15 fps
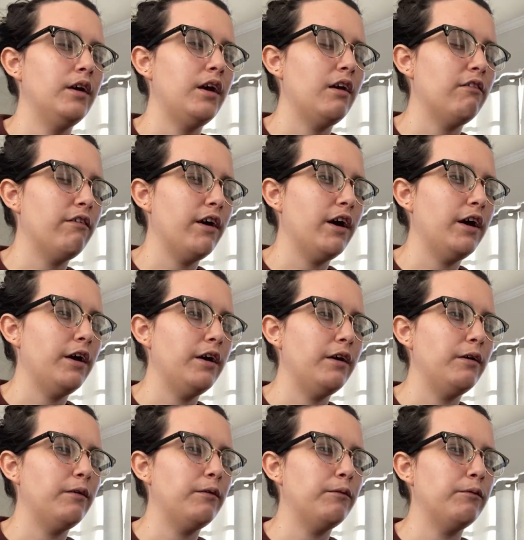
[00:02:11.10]
if
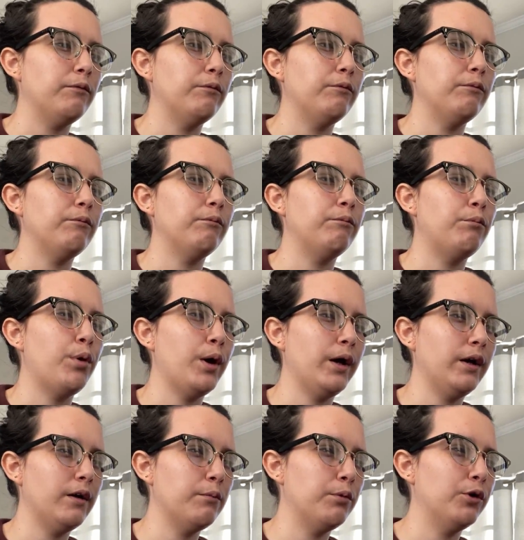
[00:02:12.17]
I
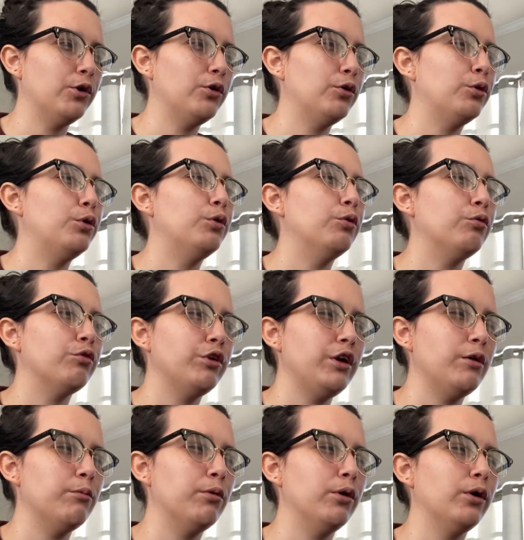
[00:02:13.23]
pick a book,
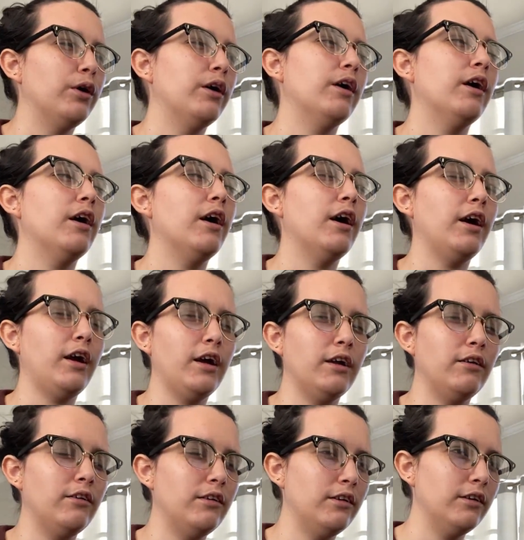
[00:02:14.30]
read a book, I
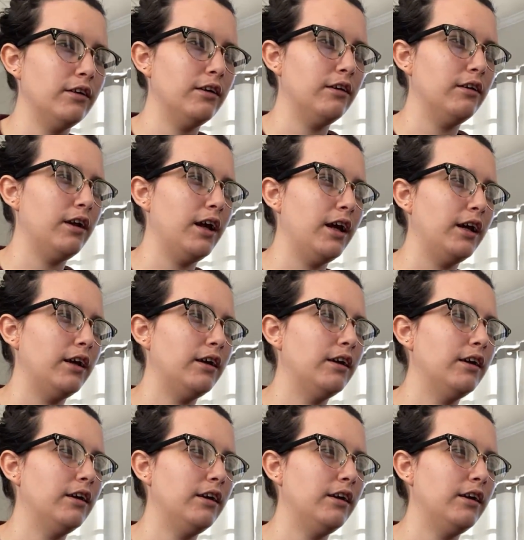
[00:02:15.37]
get to like